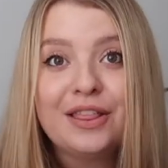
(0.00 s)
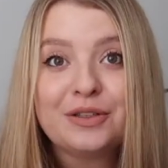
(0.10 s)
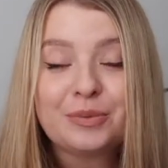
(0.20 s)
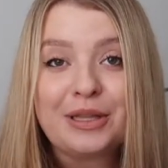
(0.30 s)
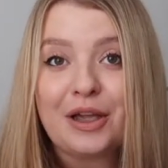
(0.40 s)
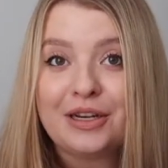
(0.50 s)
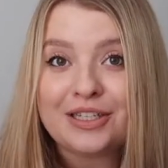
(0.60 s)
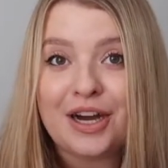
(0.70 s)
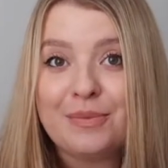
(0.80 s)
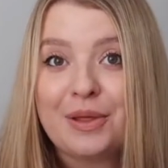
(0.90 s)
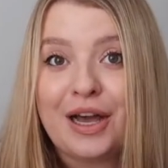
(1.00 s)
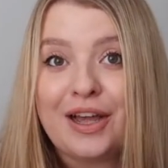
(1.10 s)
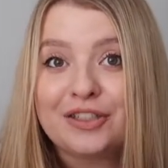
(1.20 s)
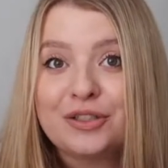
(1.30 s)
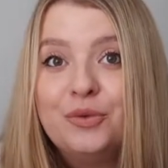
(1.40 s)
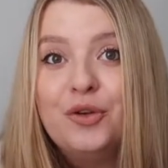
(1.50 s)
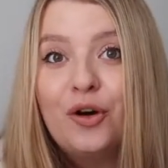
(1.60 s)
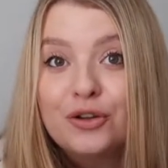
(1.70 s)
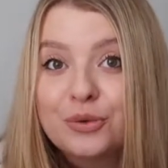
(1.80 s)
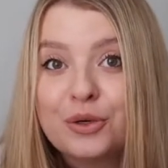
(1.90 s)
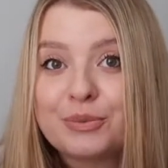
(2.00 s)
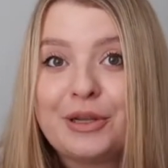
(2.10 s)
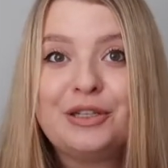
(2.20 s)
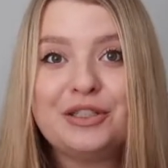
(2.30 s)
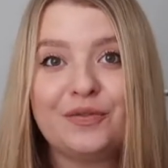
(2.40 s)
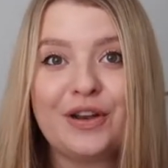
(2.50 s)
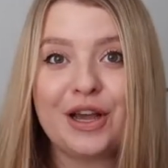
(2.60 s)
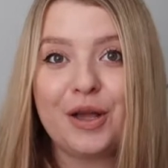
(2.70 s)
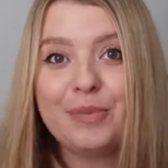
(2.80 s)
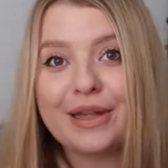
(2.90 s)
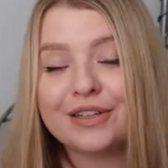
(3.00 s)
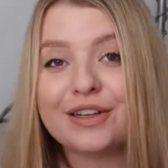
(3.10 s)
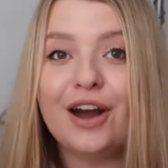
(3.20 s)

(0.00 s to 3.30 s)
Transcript: This will be the only time that I ask you not to watch my YouTube video because